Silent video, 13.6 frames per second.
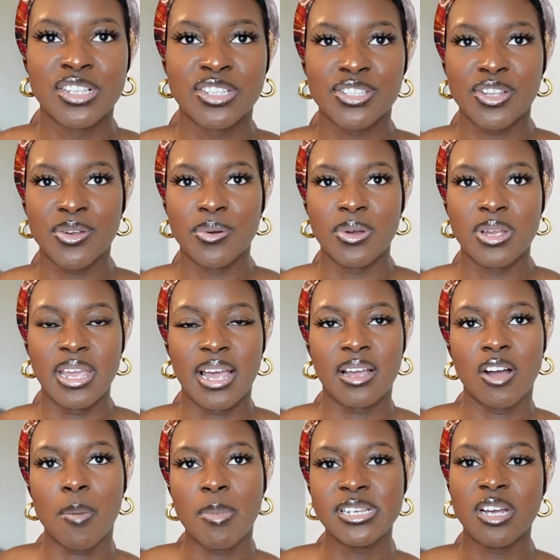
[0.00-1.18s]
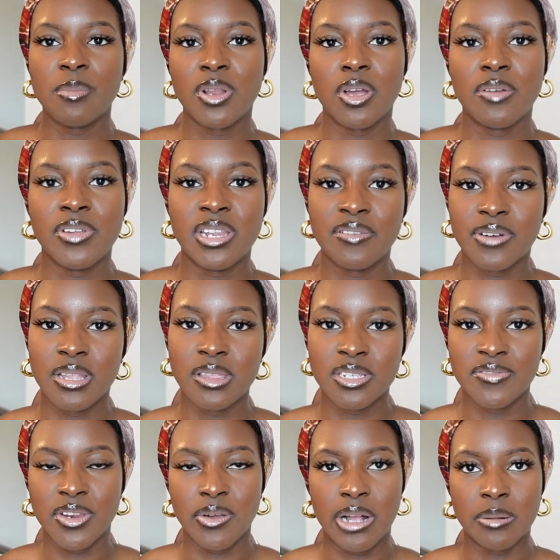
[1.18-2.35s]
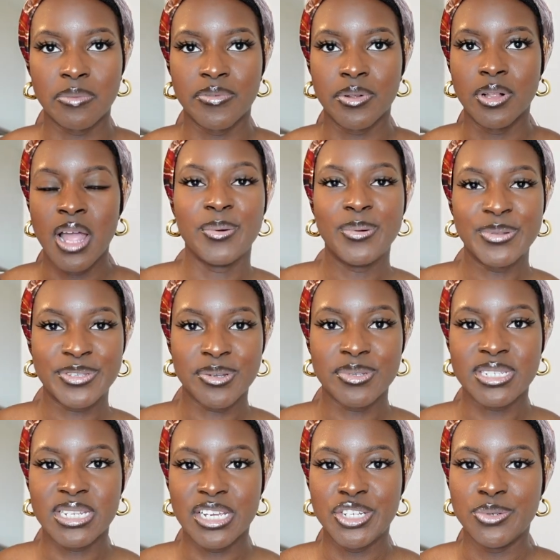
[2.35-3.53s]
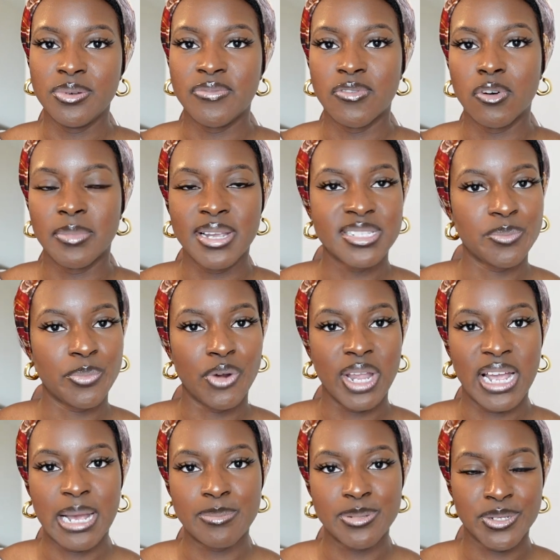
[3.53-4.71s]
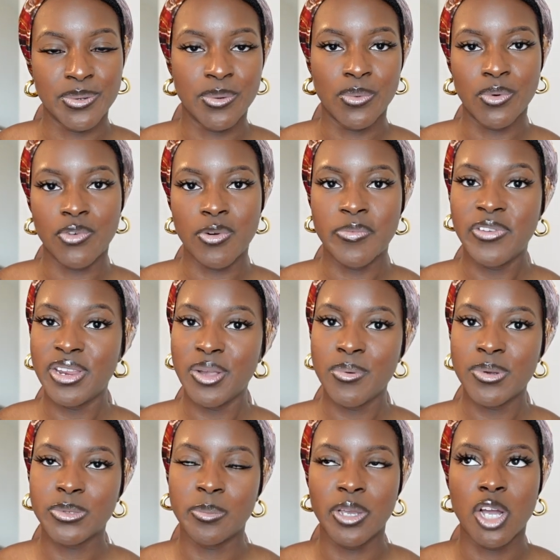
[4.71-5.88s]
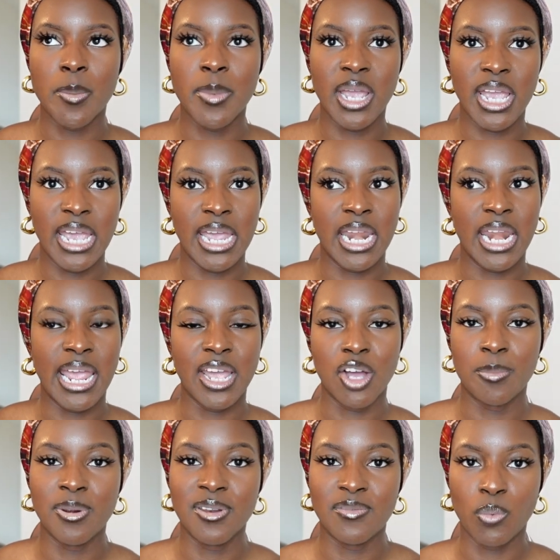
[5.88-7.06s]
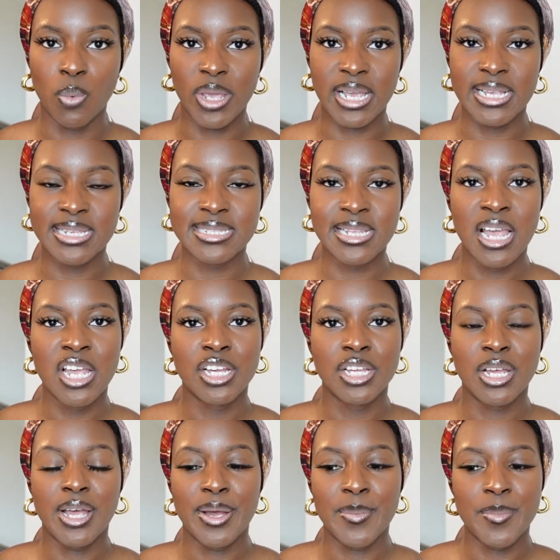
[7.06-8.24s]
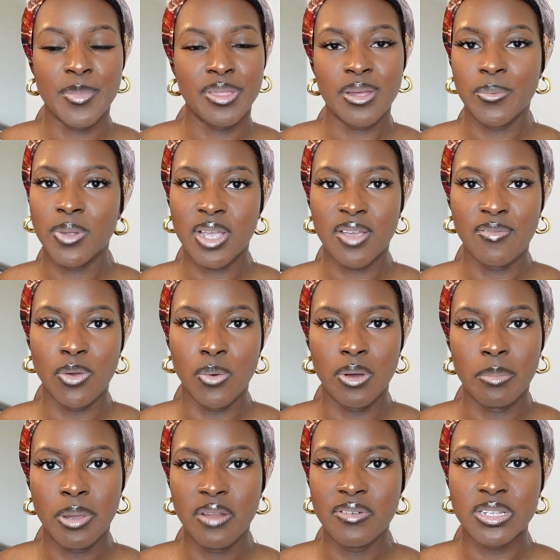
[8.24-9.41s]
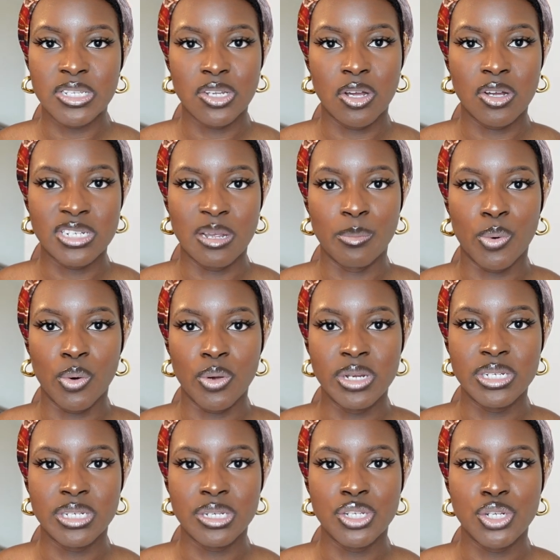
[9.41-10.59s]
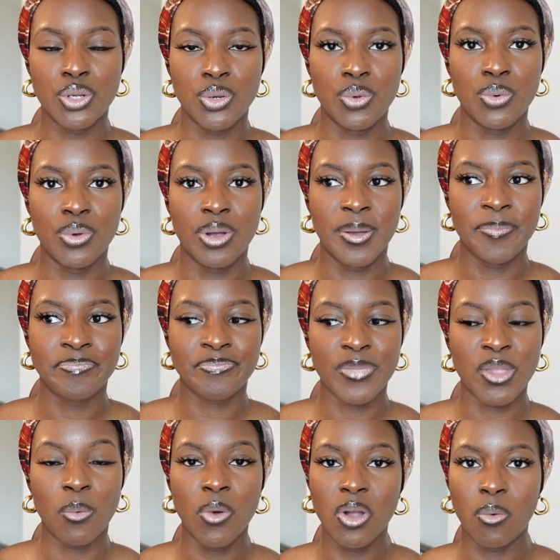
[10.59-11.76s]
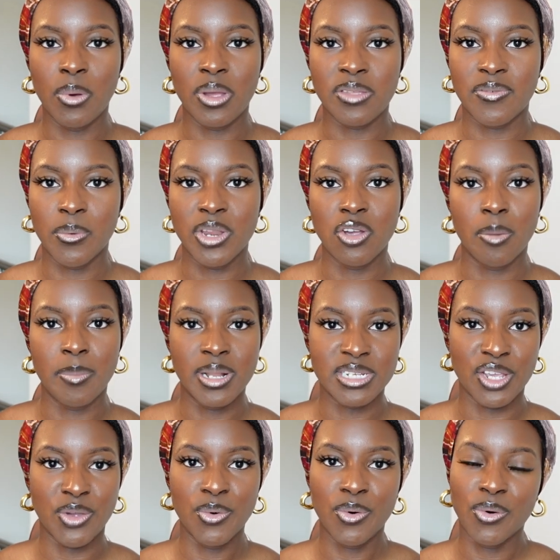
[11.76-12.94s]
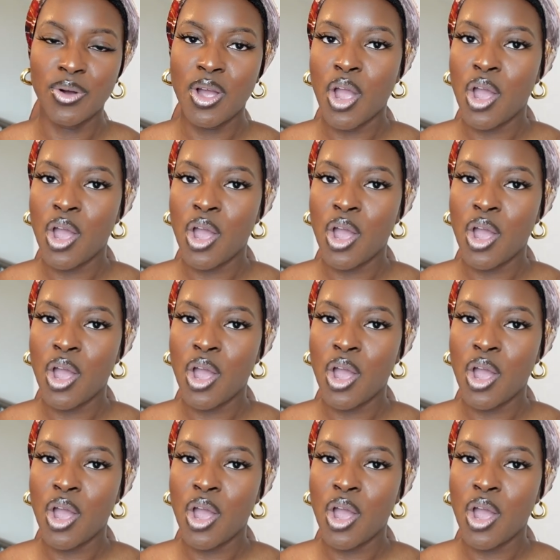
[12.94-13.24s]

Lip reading: So yeah, comment down below if you did find this video helpful, and also stay tuned for my spring capsule wardrobe video, which will be coming in a couple of weeks, that will give you a bit of a starting point to work with for when you're building your